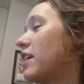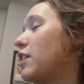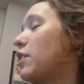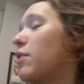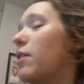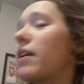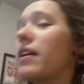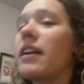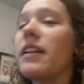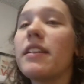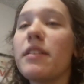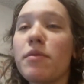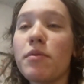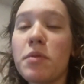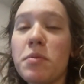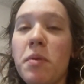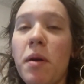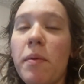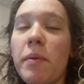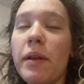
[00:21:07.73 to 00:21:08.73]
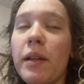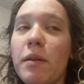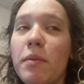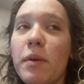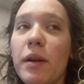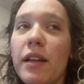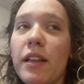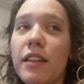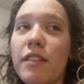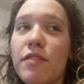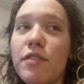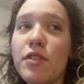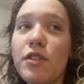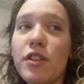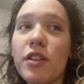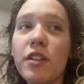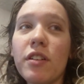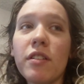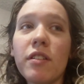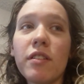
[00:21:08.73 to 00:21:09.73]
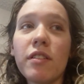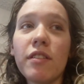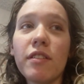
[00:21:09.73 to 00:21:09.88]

You know what? This one's probably going to break in the future.